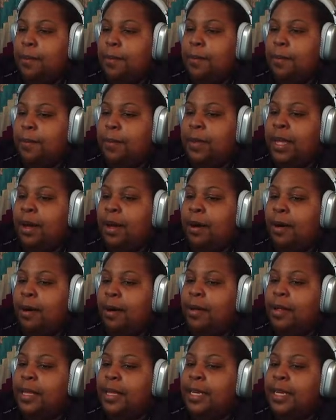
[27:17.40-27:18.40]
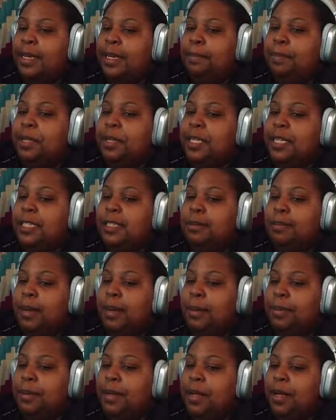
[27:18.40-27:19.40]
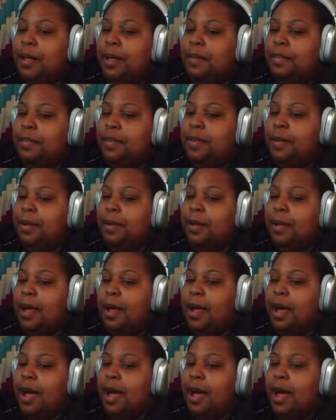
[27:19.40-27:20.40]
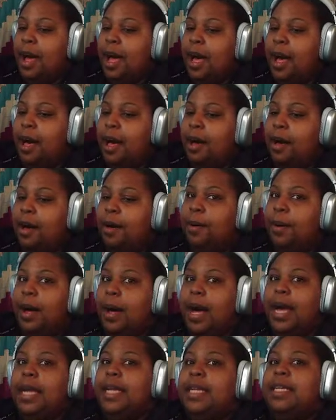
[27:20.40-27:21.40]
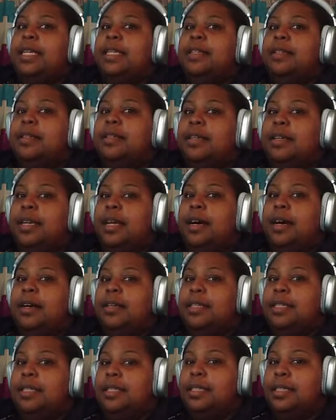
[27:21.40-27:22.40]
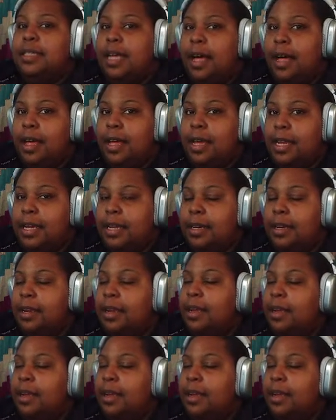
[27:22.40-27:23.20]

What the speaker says: we all end up in this bubble of, oh, I need to learn how to design.